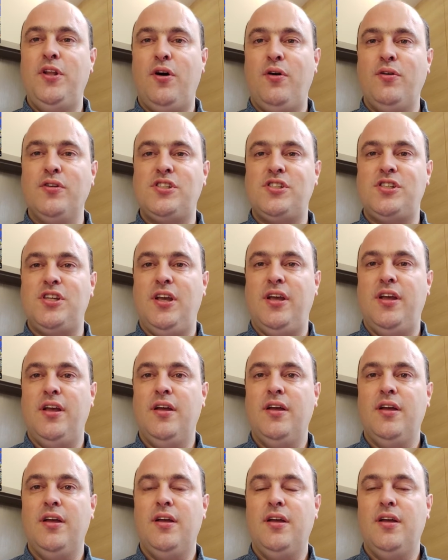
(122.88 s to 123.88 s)
don't see,
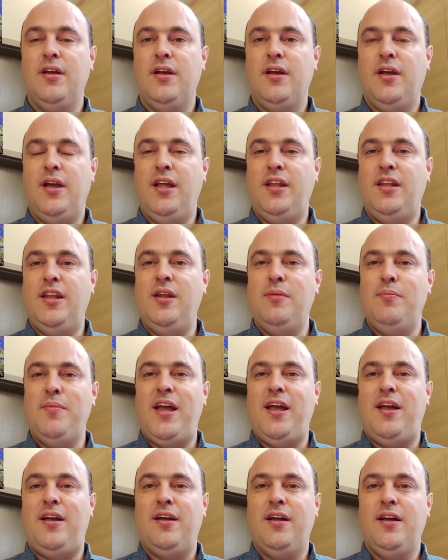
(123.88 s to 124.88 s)
He didn't
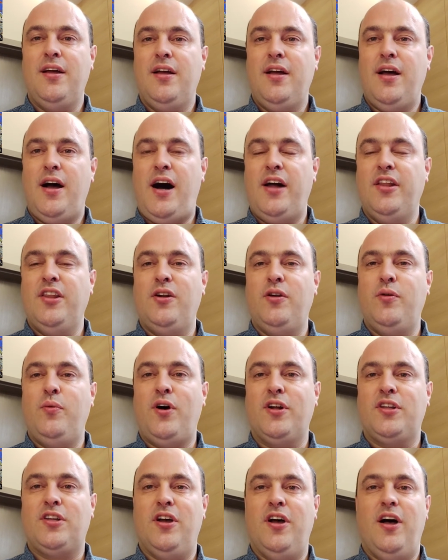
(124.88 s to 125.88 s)
make under the
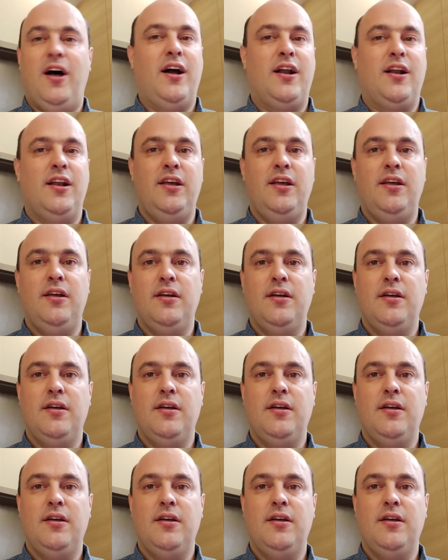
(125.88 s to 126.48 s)
water ugly,